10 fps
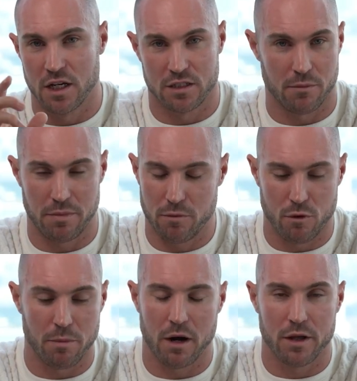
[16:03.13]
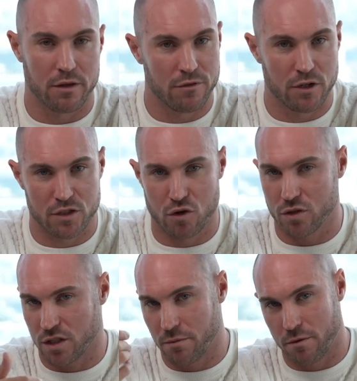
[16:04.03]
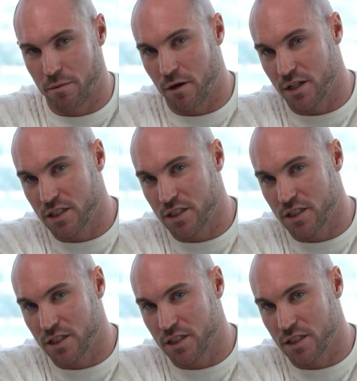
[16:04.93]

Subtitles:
Some people will buy on the first call, some people buy on the